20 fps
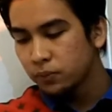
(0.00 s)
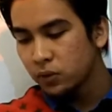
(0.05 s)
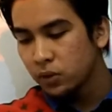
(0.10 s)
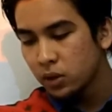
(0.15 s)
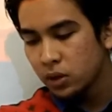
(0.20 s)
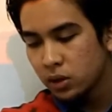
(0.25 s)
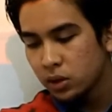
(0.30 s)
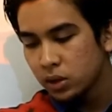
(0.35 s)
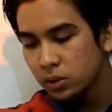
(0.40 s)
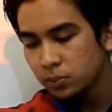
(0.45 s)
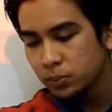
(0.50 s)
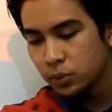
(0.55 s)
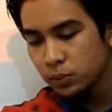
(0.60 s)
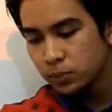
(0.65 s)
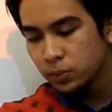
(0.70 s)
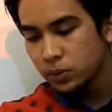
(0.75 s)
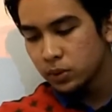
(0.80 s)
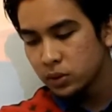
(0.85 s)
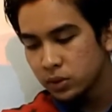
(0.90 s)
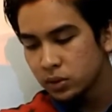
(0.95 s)
for the
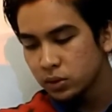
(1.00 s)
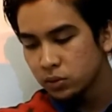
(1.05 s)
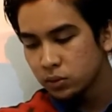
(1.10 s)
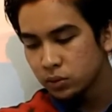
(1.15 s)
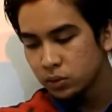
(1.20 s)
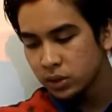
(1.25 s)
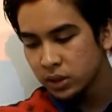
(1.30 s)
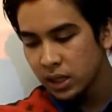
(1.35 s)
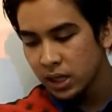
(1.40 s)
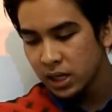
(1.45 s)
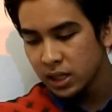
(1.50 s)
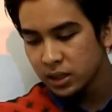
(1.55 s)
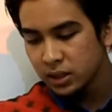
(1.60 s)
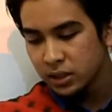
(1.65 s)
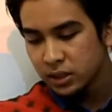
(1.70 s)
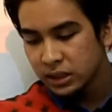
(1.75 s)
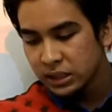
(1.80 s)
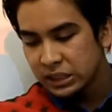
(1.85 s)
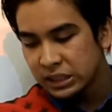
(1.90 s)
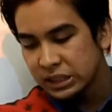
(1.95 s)
people who can
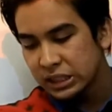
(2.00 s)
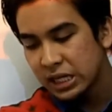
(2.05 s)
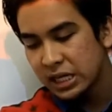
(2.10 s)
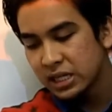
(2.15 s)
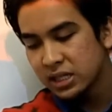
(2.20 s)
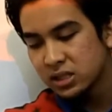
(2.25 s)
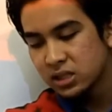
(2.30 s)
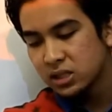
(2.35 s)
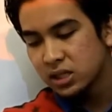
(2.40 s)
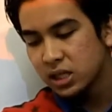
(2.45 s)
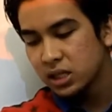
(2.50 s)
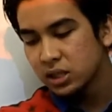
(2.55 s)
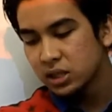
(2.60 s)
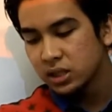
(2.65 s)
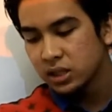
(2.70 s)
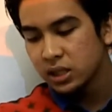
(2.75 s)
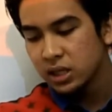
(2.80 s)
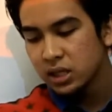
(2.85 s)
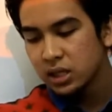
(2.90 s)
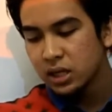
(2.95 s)

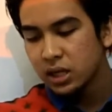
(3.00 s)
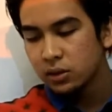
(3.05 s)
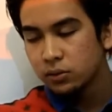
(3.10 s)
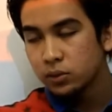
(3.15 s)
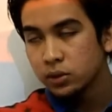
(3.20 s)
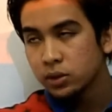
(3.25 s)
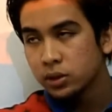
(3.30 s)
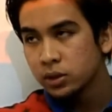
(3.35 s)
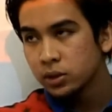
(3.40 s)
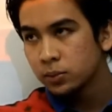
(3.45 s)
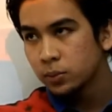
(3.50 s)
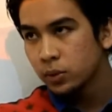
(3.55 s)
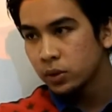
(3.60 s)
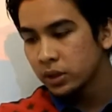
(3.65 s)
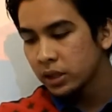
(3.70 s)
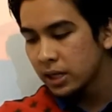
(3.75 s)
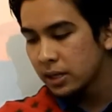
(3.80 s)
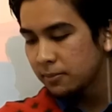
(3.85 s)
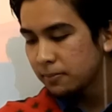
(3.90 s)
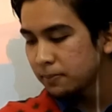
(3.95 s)
attract again our
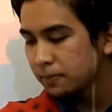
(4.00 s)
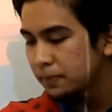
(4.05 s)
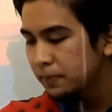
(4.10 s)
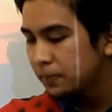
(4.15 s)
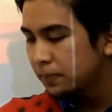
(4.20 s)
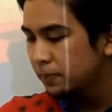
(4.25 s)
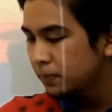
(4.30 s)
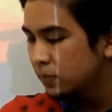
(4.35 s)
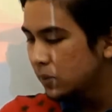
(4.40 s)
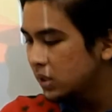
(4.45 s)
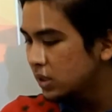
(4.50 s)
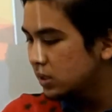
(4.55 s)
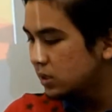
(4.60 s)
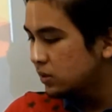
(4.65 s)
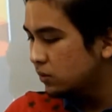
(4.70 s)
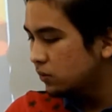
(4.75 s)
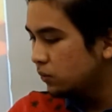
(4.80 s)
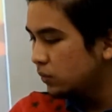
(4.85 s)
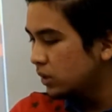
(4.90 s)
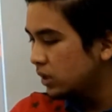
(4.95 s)
program means
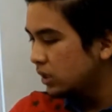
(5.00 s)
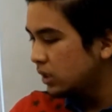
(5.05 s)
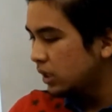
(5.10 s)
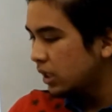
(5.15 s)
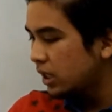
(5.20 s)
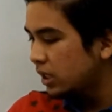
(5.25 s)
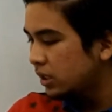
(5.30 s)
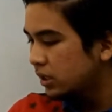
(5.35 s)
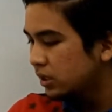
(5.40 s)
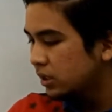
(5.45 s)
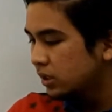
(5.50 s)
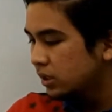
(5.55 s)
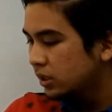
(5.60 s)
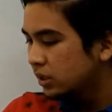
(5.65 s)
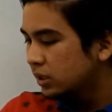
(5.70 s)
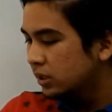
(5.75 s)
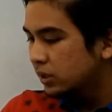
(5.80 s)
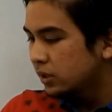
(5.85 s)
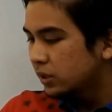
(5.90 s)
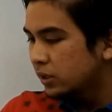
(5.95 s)
we can
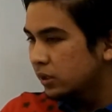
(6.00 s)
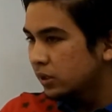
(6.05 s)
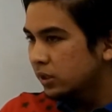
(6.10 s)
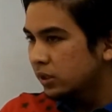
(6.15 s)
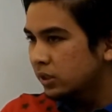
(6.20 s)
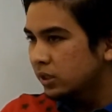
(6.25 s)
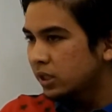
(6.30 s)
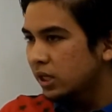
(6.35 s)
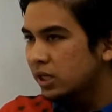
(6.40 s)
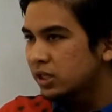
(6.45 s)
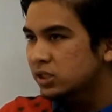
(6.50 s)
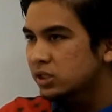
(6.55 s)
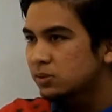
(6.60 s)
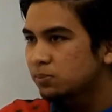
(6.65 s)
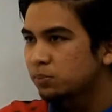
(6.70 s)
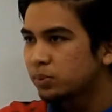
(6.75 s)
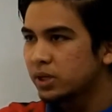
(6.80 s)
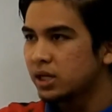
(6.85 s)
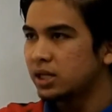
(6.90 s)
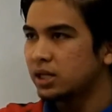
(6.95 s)

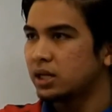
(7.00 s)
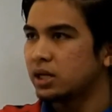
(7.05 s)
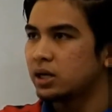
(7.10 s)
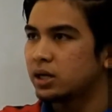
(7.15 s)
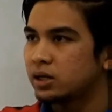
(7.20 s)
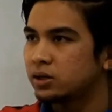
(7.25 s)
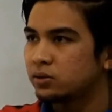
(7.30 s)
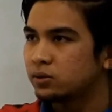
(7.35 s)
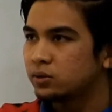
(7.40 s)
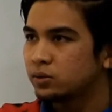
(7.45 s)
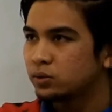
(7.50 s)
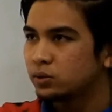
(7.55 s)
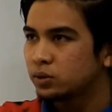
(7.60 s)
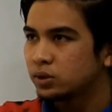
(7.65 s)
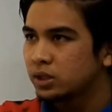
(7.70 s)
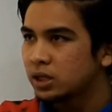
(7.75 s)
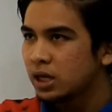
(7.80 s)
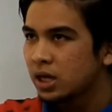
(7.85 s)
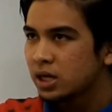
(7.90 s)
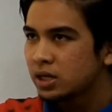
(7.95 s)
spread,
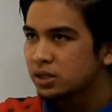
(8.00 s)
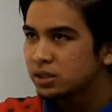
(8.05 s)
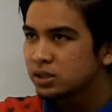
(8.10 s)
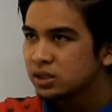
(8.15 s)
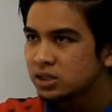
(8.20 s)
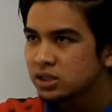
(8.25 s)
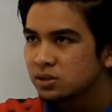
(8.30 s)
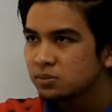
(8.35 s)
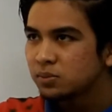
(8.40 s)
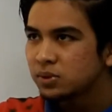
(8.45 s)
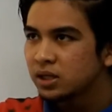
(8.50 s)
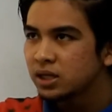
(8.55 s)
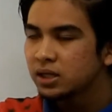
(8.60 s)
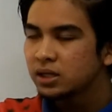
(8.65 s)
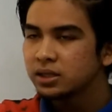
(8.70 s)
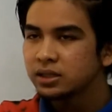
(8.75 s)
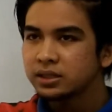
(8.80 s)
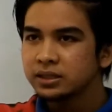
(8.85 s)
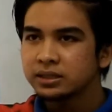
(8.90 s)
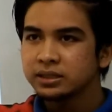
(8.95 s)
can disseminate